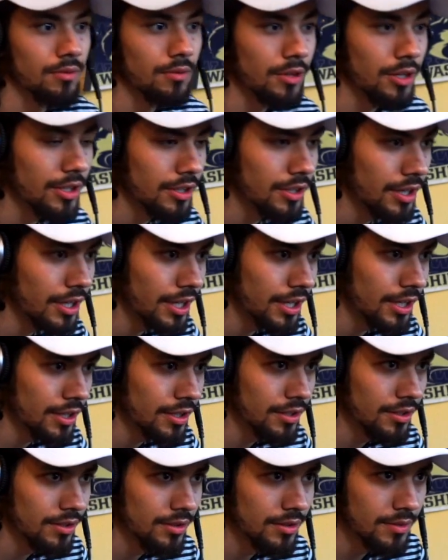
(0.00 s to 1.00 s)
Right. I
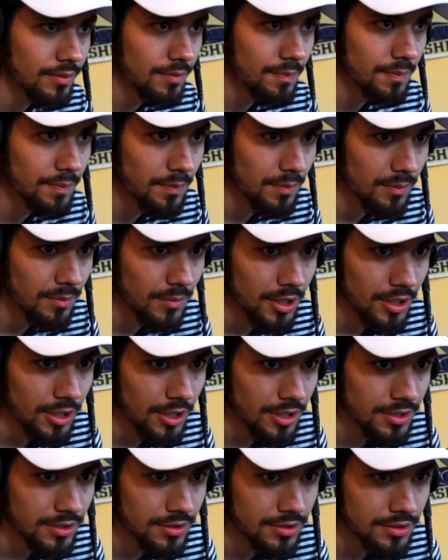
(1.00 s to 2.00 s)
had
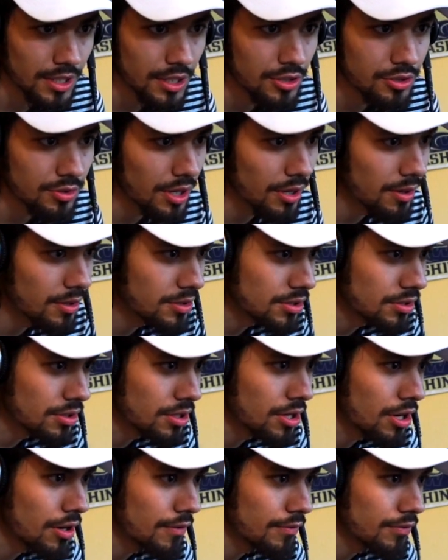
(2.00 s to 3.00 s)
Central Arizona
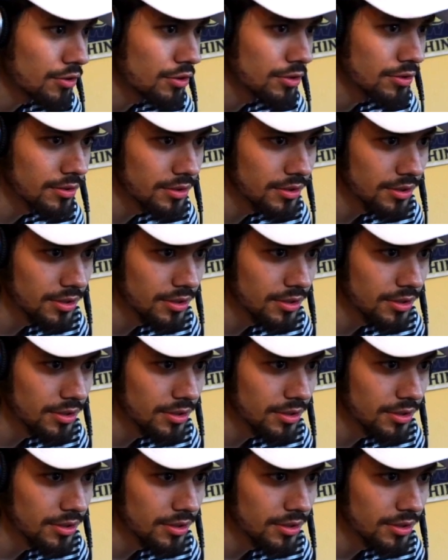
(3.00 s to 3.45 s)
offer.